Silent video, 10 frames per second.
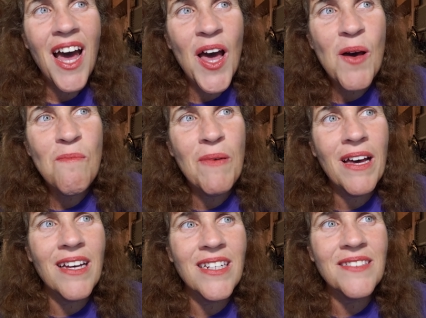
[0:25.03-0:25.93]
Uh,
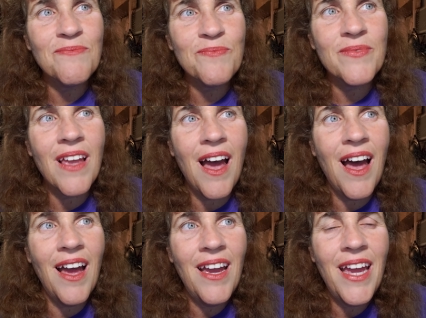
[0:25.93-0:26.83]
but
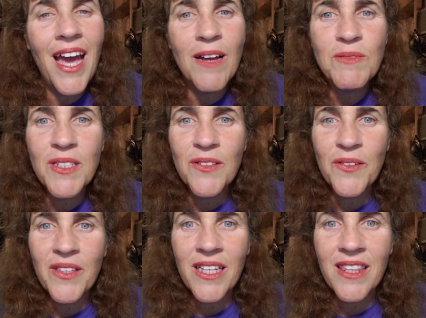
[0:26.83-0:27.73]
I
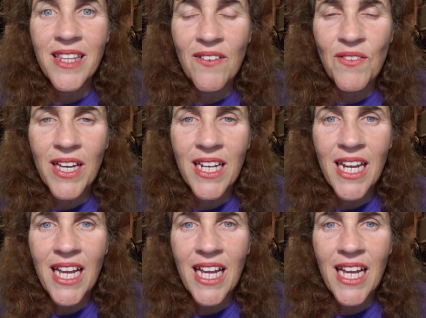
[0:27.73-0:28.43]
absolutely love it.